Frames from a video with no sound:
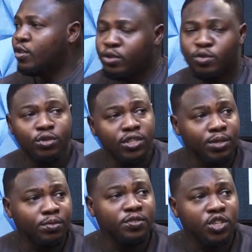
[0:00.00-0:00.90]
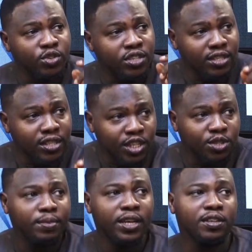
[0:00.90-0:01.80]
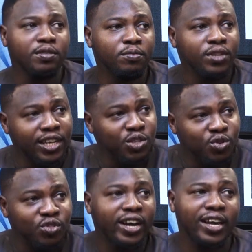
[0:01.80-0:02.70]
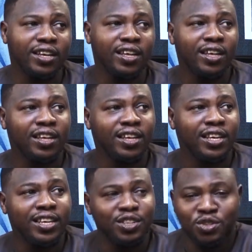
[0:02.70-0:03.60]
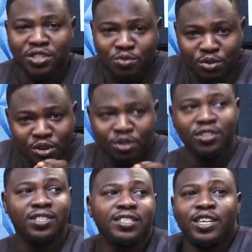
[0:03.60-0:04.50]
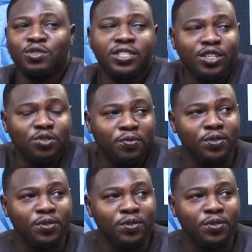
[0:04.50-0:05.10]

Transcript: When you're watching a movie, you know it's a stage play, but yet you cry. Yet you see one horror scene and you start to